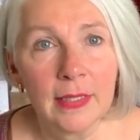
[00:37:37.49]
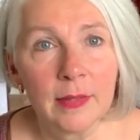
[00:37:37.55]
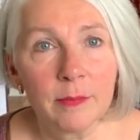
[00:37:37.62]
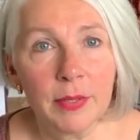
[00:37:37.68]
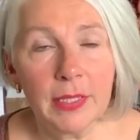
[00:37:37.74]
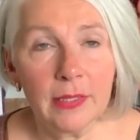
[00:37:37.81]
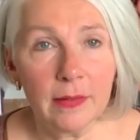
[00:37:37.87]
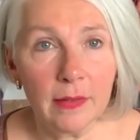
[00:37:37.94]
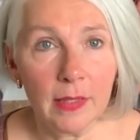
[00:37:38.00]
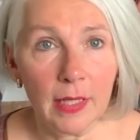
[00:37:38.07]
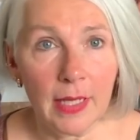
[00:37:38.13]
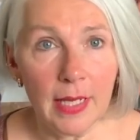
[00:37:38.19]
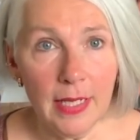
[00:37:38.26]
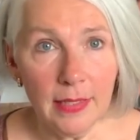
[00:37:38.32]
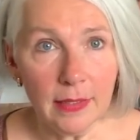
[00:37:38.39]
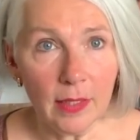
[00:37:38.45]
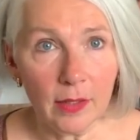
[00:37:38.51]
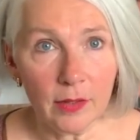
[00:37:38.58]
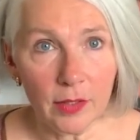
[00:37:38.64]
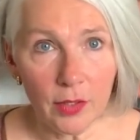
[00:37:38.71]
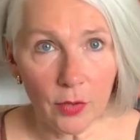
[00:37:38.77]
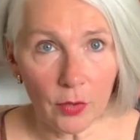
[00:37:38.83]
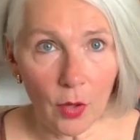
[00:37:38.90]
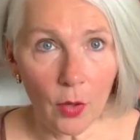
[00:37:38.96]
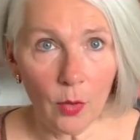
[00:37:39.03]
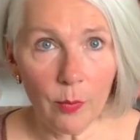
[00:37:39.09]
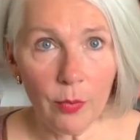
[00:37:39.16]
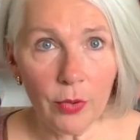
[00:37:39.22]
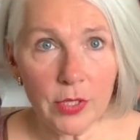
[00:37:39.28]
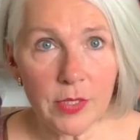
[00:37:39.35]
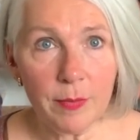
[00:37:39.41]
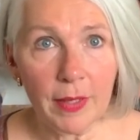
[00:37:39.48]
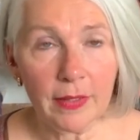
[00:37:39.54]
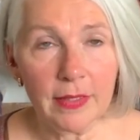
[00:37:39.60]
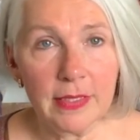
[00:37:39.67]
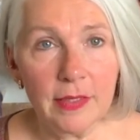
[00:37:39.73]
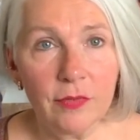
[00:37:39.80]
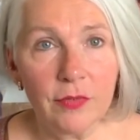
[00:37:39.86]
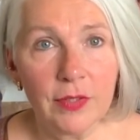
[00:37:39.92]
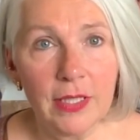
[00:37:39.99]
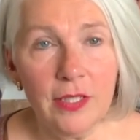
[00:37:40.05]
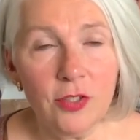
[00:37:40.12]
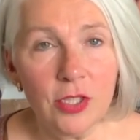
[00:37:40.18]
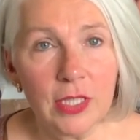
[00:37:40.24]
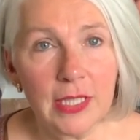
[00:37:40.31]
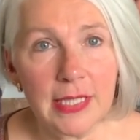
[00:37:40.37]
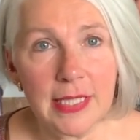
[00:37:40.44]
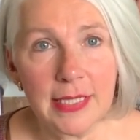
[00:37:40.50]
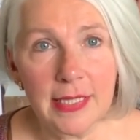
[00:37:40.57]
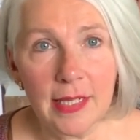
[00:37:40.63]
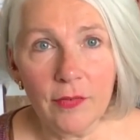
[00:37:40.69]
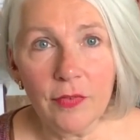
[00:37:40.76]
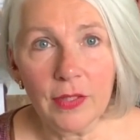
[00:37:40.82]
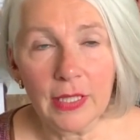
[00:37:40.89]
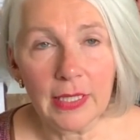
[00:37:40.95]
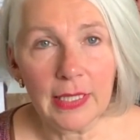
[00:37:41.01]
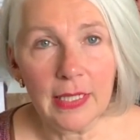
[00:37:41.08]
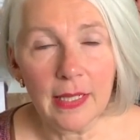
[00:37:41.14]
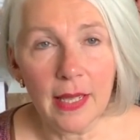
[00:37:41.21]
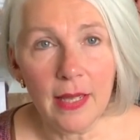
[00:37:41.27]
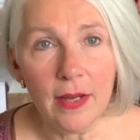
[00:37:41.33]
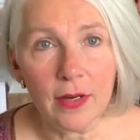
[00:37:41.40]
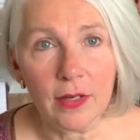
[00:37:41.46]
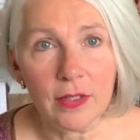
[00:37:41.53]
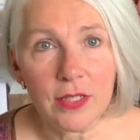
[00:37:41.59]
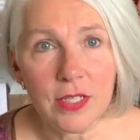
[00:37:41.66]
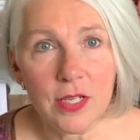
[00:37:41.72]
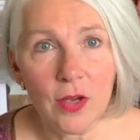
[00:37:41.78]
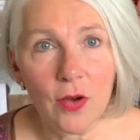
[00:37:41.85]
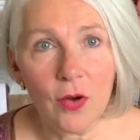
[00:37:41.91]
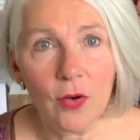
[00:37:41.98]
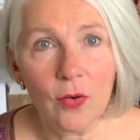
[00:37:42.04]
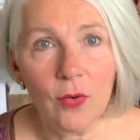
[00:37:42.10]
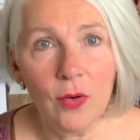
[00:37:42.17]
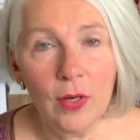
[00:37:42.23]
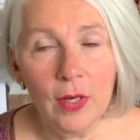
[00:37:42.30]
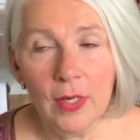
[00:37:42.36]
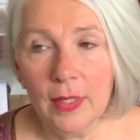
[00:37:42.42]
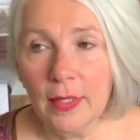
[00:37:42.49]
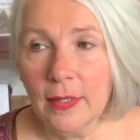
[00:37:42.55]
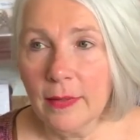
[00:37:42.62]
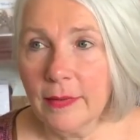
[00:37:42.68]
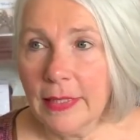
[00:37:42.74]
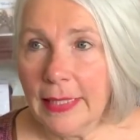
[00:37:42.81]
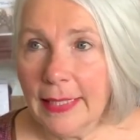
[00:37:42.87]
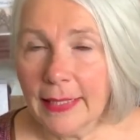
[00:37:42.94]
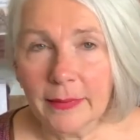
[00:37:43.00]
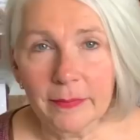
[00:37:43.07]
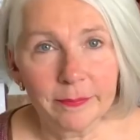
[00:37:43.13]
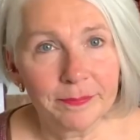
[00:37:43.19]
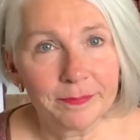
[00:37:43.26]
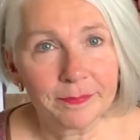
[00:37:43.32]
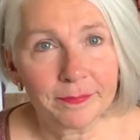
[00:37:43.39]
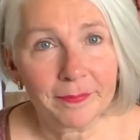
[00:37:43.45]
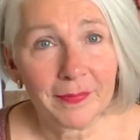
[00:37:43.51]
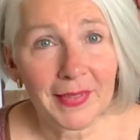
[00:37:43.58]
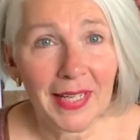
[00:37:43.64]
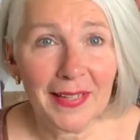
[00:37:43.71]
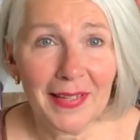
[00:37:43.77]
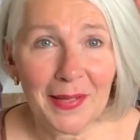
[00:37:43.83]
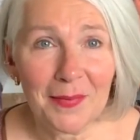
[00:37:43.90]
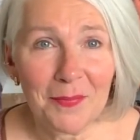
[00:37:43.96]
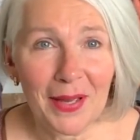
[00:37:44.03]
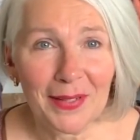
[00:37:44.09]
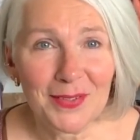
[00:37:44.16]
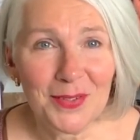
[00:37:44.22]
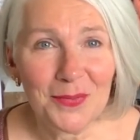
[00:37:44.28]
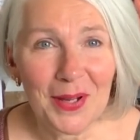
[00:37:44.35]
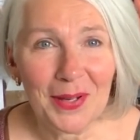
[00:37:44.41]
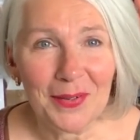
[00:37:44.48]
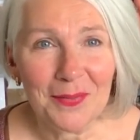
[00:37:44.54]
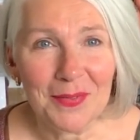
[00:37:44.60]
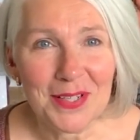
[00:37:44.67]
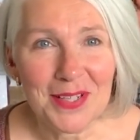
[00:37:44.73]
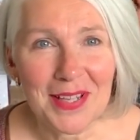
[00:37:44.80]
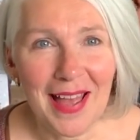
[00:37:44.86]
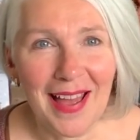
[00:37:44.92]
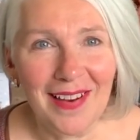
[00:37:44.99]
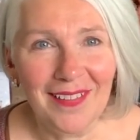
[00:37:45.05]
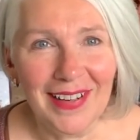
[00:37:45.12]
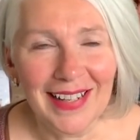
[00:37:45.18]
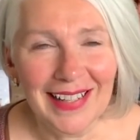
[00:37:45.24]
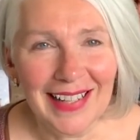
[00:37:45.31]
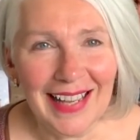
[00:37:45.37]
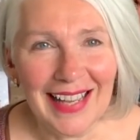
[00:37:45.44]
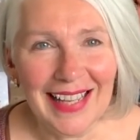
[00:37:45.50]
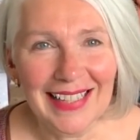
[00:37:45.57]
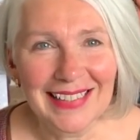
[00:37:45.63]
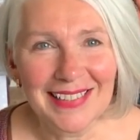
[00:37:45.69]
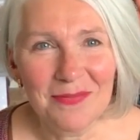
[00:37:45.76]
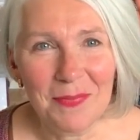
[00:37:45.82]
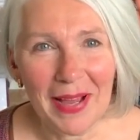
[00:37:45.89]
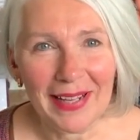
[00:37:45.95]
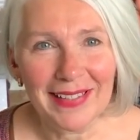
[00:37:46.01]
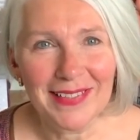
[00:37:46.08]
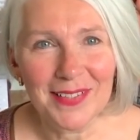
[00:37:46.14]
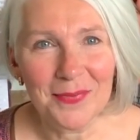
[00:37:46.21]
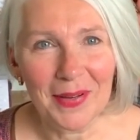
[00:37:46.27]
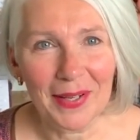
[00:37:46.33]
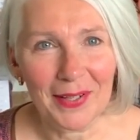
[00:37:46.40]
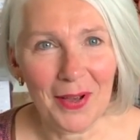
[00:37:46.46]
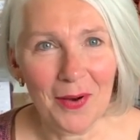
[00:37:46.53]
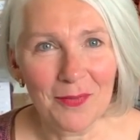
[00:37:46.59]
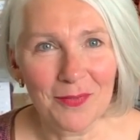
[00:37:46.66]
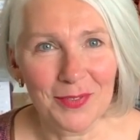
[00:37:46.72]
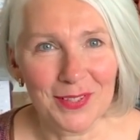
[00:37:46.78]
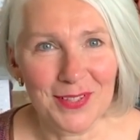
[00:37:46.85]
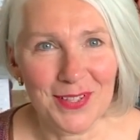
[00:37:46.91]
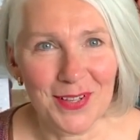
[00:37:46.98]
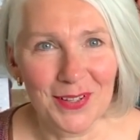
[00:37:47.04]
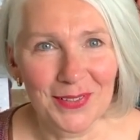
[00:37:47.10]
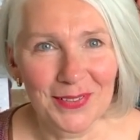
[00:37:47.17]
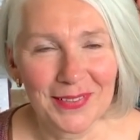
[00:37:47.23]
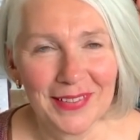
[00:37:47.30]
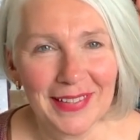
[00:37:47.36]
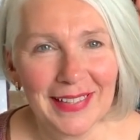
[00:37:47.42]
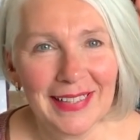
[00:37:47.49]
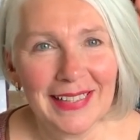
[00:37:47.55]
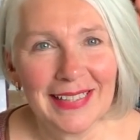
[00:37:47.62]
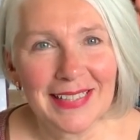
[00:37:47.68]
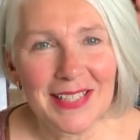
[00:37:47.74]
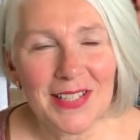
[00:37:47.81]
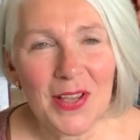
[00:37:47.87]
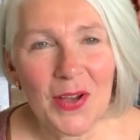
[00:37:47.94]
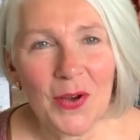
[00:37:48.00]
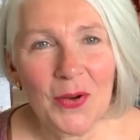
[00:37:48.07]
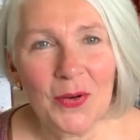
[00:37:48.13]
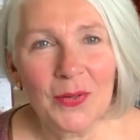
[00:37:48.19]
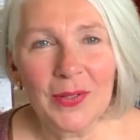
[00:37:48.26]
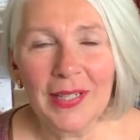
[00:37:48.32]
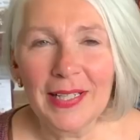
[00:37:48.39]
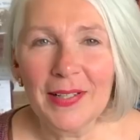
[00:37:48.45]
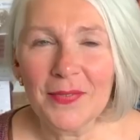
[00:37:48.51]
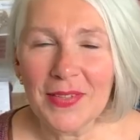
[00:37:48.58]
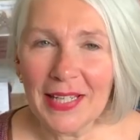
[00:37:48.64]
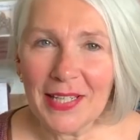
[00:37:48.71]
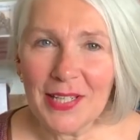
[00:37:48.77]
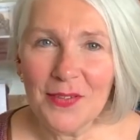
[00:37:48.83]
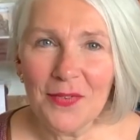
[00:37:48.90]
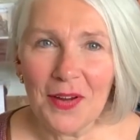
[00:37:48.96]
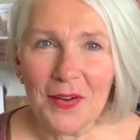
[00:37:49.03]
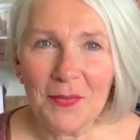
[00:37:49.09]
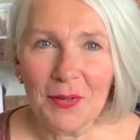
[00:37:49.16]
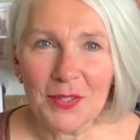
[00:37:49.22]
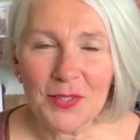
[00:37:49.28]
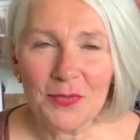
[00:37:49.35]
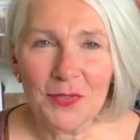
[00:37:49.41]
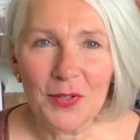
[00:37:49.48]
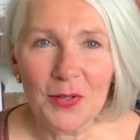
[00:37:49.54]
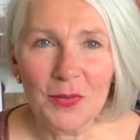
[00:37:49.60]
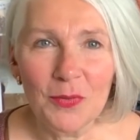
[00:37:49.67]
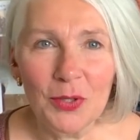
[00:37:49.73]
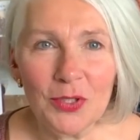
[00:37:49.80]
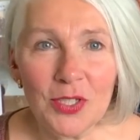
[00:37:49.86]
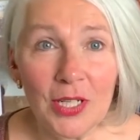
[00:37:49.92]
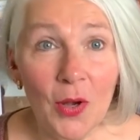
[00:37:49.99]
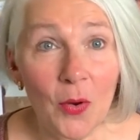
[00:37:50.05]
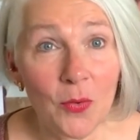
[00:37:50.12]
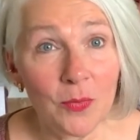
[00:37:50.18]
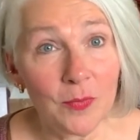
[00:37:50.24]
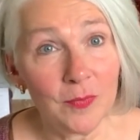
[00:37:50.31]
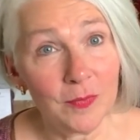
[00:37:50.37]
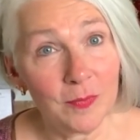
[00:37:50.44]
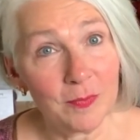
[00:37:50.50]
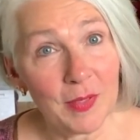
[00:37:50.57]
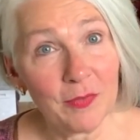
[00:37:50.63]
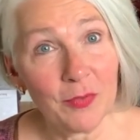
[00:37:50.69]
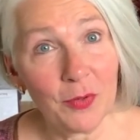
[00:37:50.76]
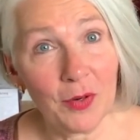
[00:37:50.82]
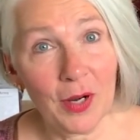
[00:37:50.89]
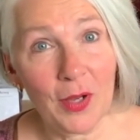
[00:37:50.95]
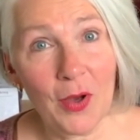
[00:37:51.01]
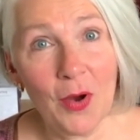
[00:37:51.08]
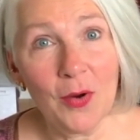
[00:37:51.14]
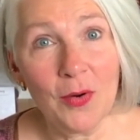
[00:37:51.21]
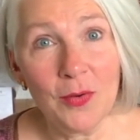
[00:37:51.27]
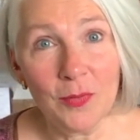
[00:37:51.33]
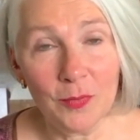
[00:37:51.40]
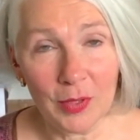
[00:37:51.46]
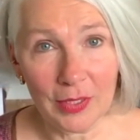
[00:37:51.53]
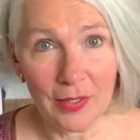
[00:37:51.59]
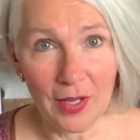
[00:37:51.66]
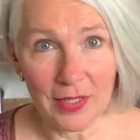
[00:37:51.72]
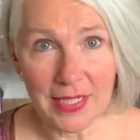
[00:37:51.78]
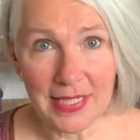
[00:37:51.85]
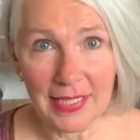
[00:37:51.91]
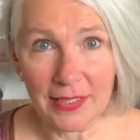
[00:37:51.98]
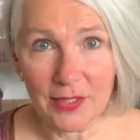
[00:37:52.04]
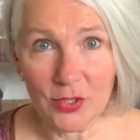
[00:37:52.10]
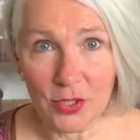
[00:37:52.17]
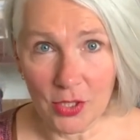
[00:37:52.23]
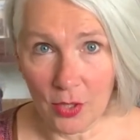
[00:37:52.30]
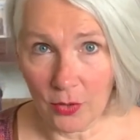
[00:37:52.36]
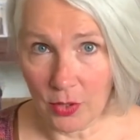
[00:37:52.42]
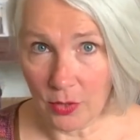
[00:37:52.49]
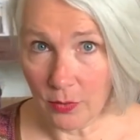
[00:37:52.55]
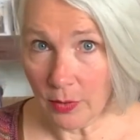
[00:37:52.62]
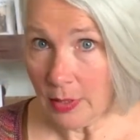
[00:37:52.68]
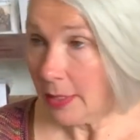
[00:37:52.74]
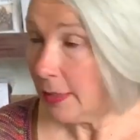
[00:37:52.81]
But again, that the whole point about the definition, it's definitely there. So yeah, I think back to wearing mascara and back into my comfort zone. So thank you very much for watching. Oh, before I go, one last thing to show you.